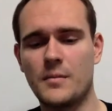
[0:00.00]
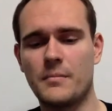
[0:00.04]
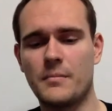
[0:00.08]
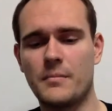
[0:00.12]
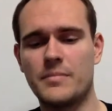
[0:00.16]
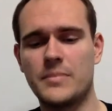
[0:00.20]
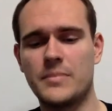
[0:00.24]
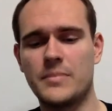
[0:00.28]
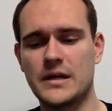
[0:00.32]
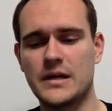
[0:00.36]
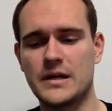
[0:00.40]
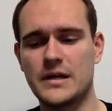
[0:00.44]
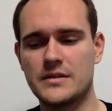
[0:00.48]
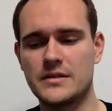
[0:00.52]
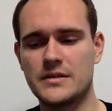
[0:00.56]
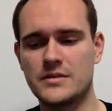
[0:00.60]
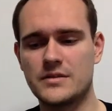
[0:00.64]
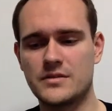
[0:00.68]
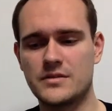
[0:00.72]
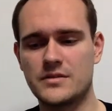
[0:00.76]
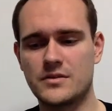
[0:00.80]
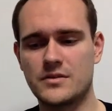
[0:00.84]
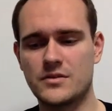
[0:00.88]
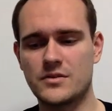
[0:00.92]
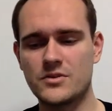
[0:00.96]

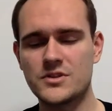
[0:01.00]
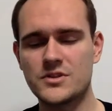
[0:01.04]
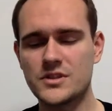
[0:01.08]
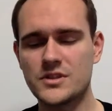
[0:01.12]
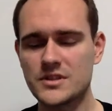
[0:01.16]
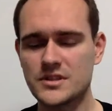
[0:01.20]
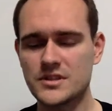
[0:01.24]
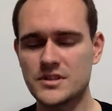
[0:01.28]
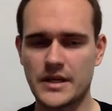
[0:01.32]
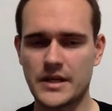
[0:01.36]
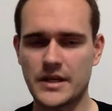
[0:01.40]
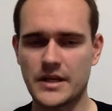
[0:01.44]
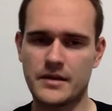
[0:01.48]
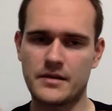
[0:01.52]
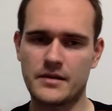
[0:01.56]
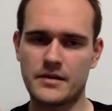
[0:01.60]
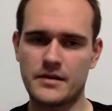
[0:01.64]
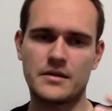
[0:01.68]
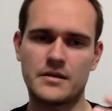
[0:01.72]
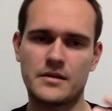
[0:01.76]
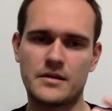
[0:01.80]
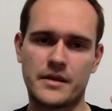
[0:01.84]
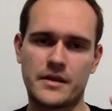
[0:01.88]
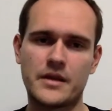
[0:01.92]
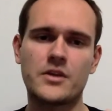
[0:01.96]
but not just say
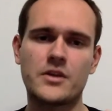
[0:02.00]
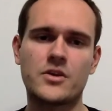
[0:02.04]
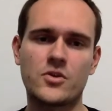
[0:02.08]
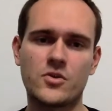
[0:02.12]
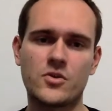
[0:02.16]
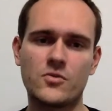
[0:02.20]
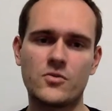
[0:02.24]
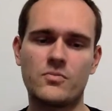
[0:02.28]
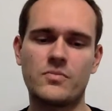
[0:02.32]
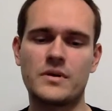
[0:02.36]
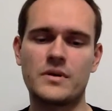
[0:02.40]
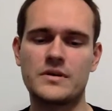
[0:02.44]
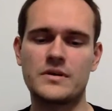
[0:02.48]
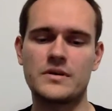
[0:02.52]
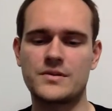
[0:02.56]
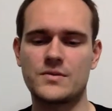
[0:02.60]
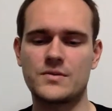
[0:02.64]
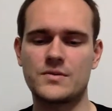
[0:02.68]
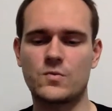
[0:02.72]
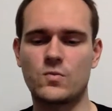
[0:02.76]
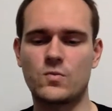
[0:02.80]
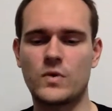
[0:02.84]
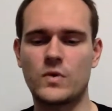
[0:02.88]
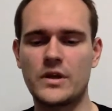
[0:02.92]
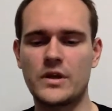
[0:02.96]
a thank you, but
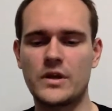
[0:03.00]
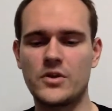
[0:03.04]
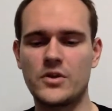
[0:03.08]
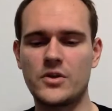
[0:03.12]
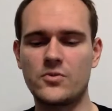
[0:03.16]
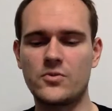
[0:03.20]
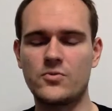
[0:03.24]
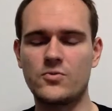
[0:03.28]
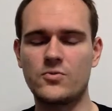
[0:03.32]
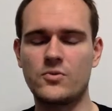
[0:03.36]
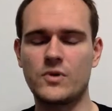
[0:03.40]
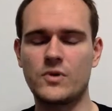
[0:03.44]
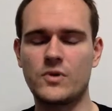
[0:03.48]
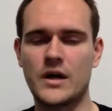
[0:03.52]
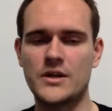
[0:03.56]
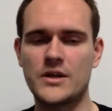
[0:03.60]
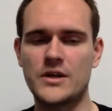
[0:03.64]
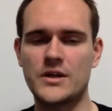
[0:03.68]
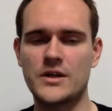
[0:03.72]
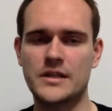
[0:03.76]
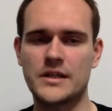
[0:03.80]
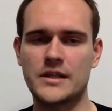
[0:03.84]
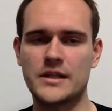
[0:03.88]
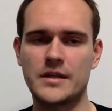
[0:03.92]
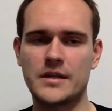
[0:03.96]
when you
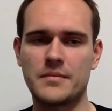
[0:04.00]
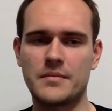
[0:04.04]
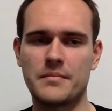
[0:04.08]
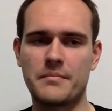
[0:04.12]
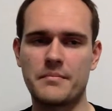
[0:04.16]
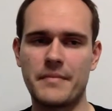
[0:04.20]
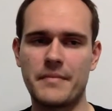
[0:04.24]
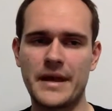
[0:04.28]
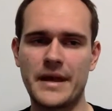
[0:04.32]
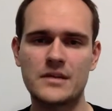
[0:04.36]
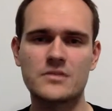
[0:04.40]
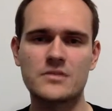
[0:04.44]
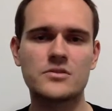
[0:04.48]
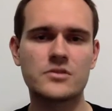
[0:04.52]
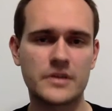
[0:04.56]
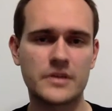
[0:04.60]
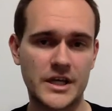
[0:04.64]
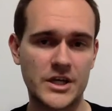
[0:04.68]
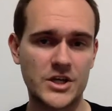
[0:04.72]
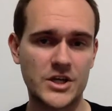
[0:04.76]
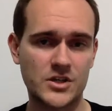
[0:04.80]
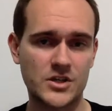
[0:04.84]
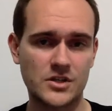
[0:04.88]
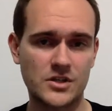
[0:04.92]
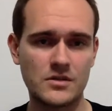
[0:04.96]
actually make a
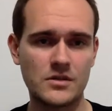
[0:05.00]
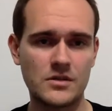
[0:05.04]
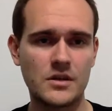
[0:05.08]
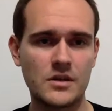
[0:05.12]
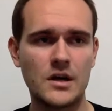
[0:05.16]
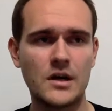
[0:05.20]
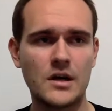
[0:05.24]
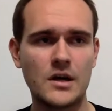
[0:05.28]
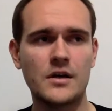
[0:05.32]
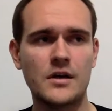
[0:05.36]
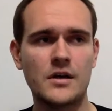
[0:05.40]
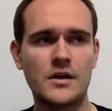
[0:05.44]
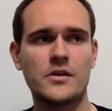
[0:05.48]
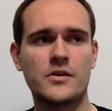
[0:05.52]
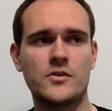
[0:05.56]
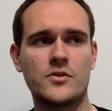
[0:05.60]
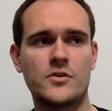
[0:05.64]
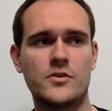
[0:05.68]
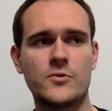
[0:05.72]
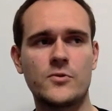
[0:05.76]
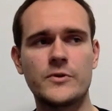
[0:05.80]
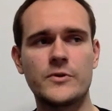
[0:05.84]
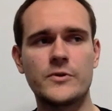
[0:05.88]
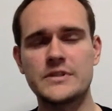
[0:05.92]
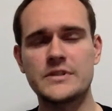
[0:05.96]
donation,
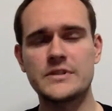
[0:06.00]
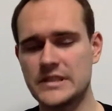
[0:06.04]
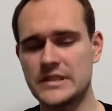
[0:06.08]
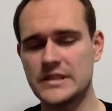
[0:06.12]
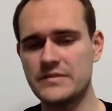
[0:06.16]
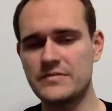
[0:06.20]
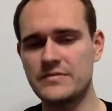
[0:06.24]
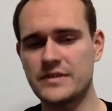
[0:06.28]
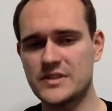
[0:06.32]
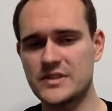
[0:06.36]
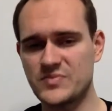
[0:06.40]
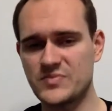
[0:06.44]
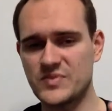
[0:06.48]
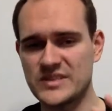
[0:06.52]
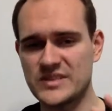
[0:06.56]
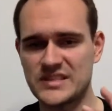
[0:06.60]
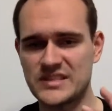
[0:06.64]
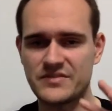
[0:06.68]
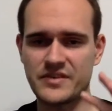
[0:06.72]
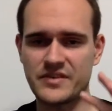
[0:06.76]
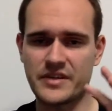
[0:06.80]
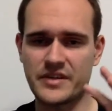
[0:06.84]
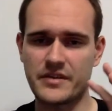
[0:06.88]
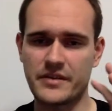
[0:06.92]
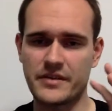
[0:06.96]
you receive a
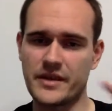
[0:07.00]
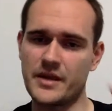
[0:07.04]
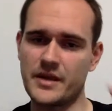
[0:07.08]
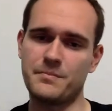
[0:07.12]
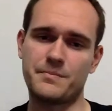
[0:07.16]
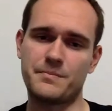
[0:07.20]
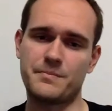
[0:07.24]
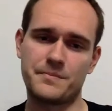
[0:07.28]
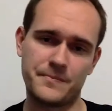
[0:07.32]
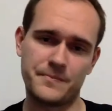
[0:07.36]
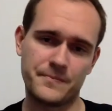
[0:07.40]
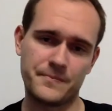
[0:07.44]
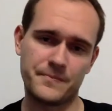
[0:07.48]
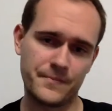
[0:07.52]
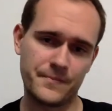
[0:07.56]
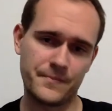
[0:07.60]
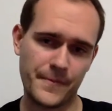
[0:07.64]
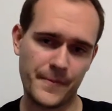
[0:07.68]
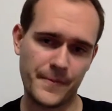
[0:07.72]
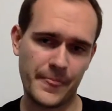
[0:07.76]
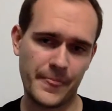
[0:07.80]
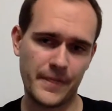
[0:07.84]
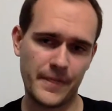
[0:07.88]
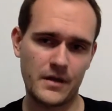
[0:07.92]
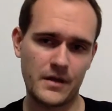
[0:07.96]
specific theme
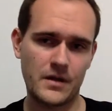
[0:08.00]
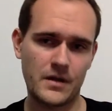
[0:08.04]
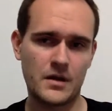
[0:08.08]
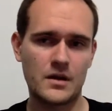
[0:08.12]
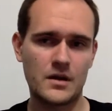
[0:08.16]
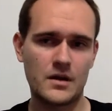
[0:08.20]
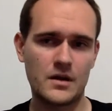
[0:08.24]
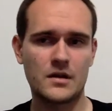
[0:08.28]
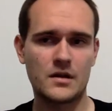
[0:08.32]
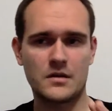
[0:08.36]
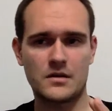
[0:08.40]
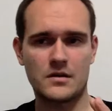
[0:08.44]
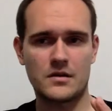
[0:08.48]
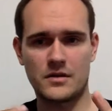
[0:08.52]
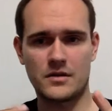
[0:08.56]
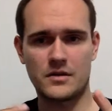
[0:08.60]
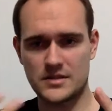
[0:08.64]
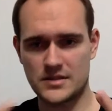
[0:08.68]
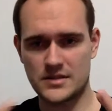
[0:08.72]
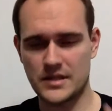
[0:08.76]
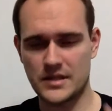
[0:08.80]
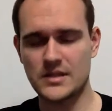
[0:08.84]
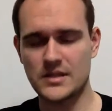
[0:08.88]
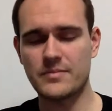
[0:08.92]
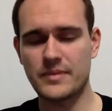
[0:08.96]

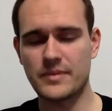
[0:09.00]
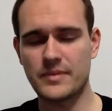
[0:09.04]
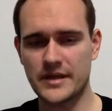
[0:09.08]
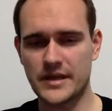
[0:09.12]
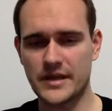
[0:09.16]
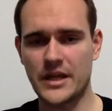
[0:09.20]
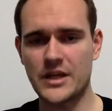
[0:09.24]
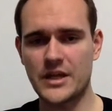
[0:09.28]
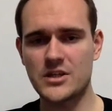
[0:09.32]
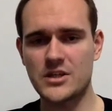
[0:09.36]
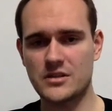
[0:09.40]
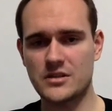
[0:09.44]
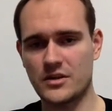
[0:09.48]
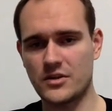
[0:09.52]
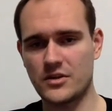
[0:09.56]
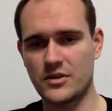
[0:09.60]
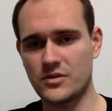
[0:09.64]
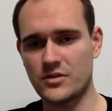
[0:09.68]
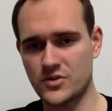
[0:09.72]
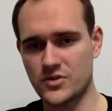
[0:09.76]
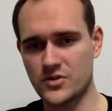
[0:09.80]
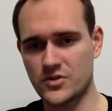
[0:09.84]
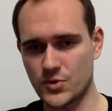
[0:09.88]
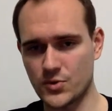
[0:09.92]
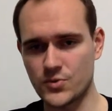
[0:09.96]
inside the application that you
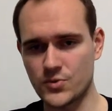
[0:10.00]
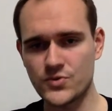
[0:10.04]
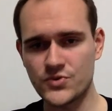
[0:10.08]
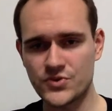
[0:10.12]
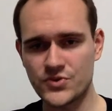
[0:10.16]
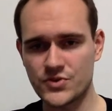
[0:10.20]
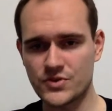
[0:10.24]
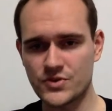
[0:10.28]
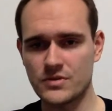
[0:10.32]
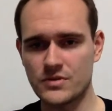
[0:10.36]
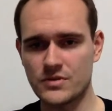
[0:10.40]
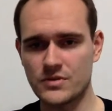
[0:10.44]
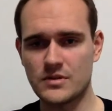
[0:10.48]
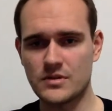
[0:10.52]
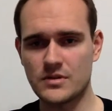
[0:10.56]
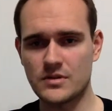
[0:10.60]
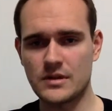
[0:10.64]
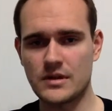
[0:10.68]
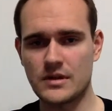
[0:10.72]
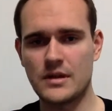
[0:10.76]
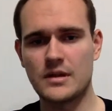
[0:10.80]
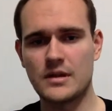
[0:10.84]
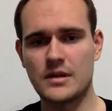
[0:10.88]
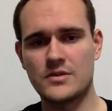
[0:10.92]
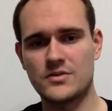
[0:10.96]
can use.
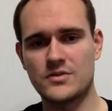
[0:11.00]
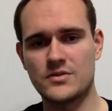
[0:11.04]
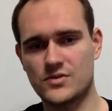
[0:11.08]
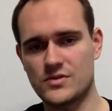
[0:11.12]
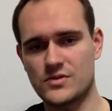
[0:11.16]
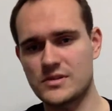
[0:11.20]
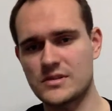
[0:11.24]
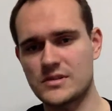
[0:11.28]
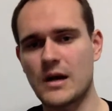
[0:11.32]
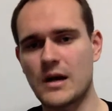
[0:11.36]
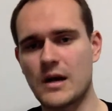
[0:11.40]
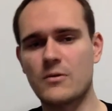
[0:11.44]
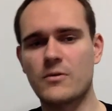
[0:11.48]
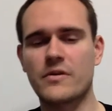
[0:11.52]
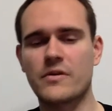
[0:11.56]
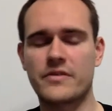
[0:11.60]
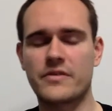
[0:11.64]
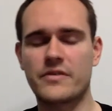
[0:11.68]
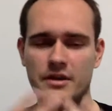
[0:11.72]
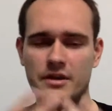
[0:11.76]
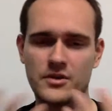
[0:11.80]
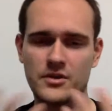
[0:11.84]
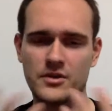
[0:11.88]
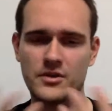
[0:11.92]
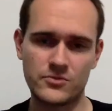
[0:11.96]
So this is our
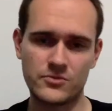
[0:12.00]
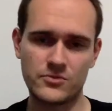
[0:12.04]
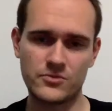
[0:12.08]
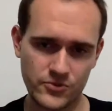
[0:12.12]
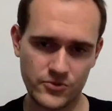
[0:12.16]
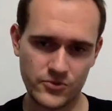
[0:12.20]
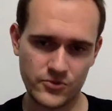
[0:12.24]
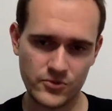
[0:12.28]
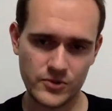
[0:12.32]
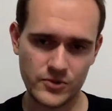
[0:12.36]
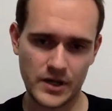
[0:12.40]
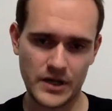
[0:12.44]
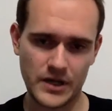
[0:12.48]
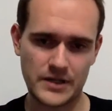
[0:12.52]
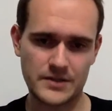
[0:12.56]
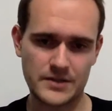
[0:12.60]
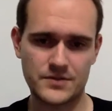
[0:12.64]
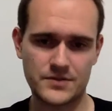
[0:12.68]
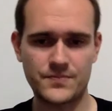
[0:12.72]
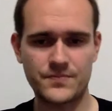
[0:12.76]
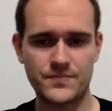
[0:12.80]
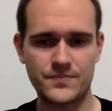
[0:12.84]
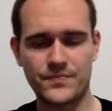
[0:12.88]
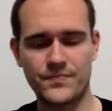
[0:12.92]
thank you to you guys.